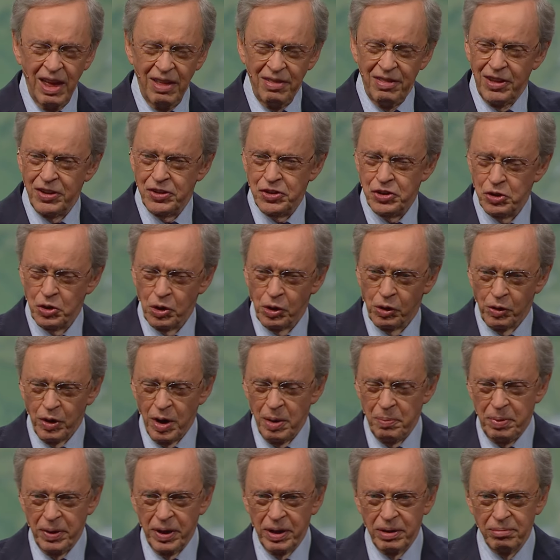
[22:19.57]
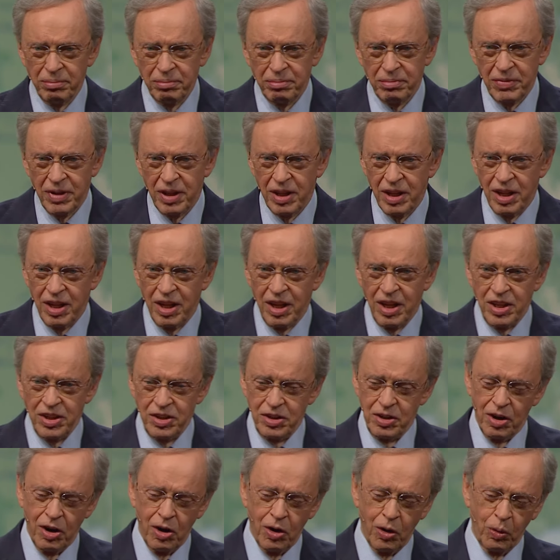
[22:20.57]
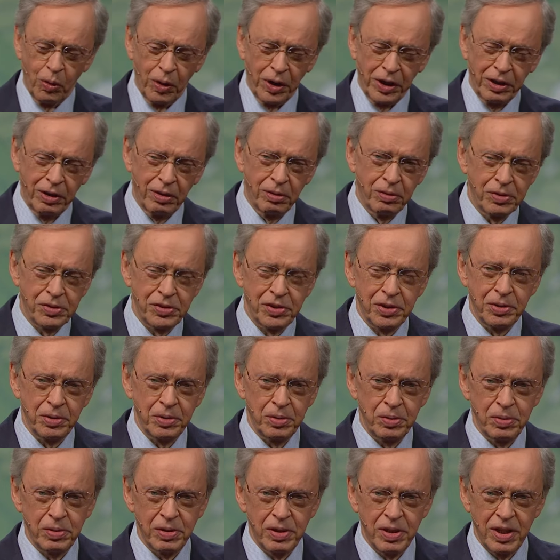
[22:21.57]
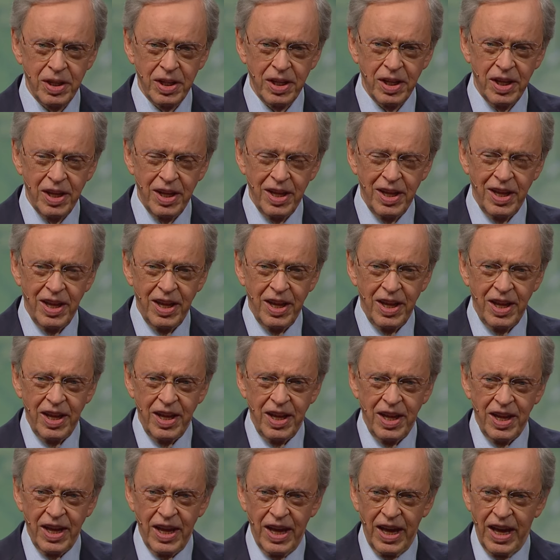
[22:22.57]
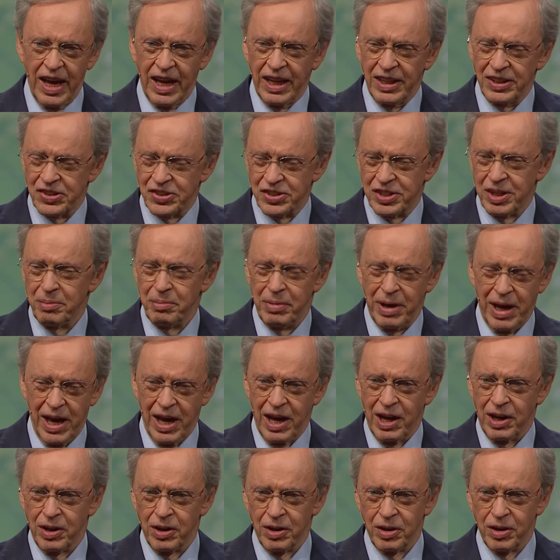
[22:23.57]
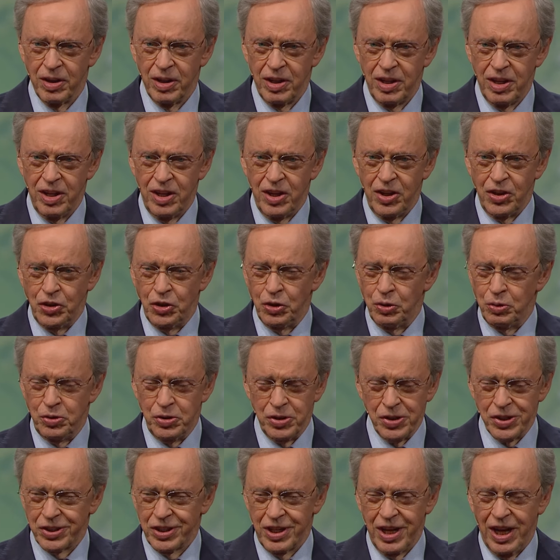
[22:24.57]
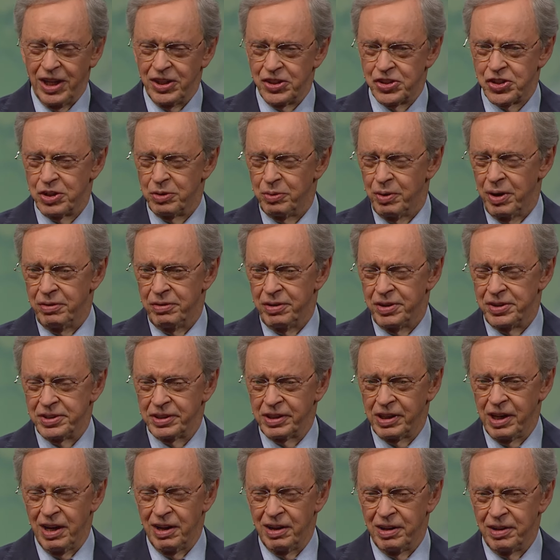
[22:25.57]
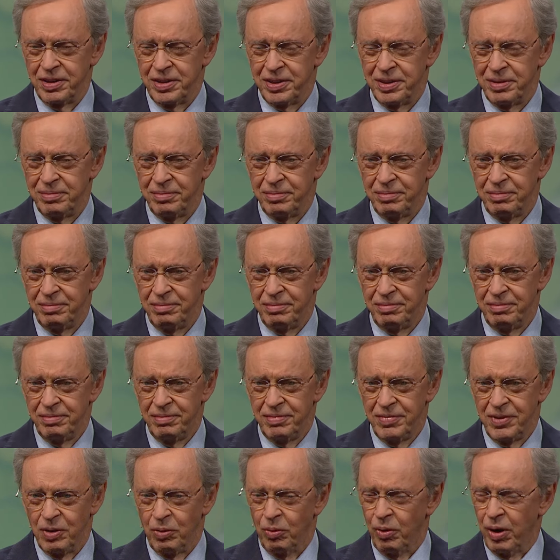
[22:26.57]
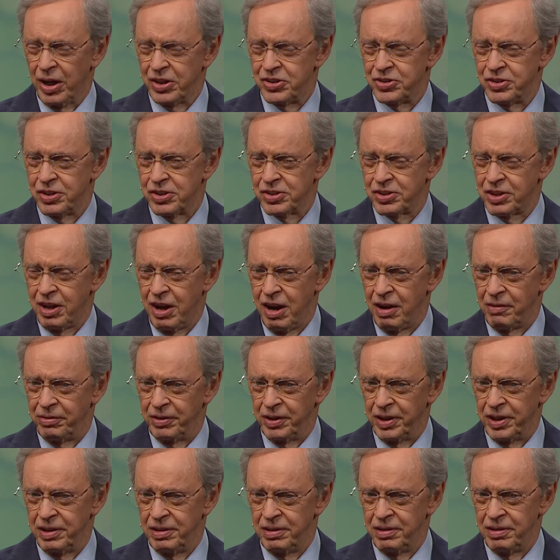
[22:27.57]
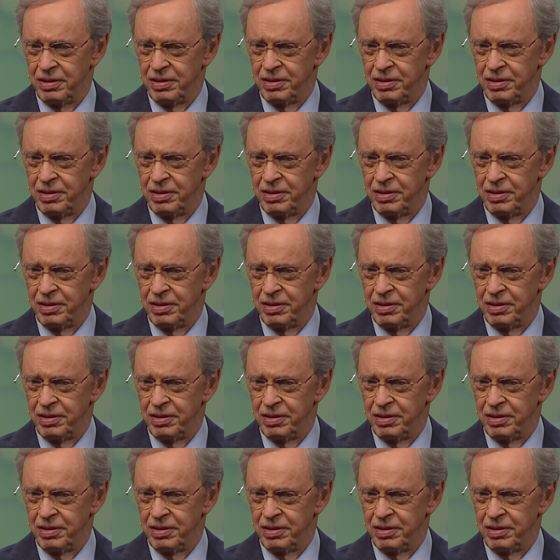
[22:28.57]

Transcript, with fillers: that you're gripping, you're holding on to, and somehow you just can't surrender to God? Watch this carefully.